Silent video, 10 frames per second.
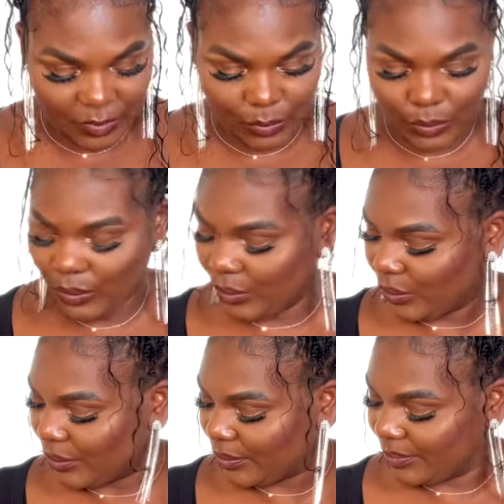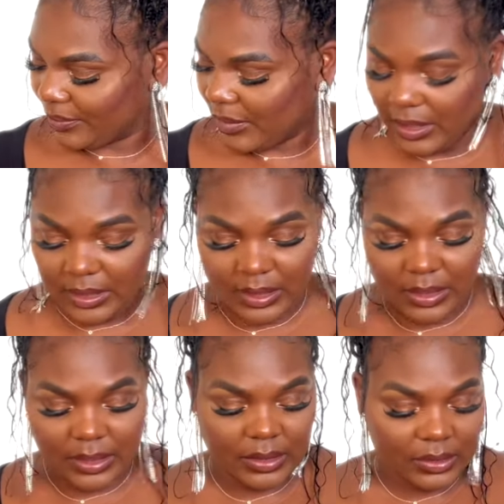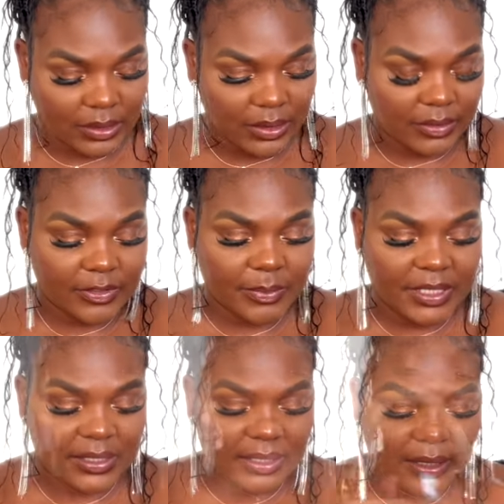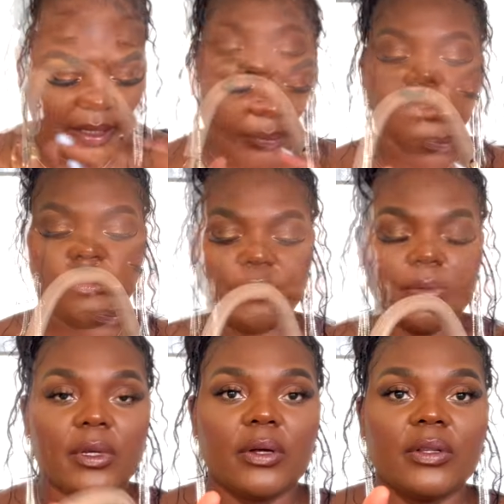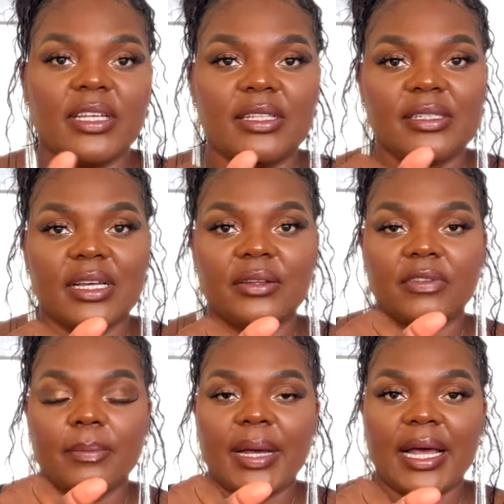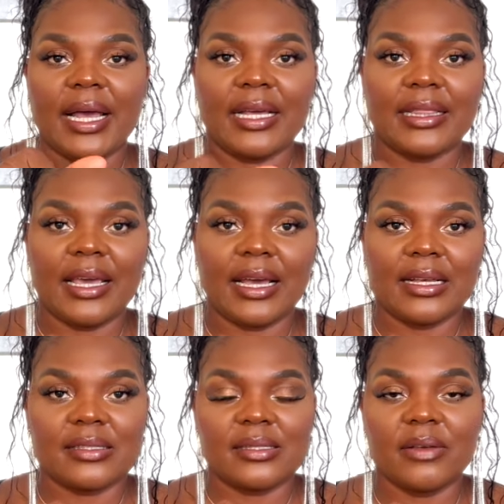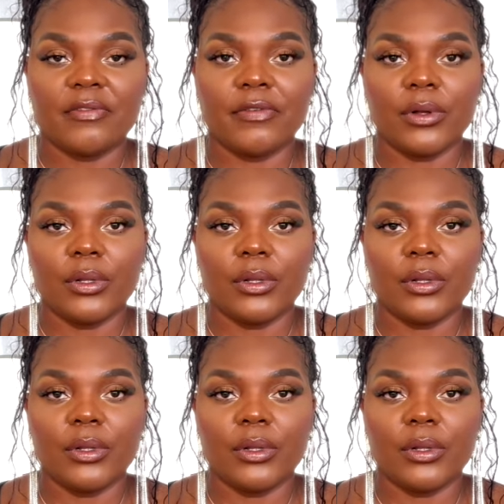Ooh. has a lot of space in there. So if you look on the inside of the bag, there are several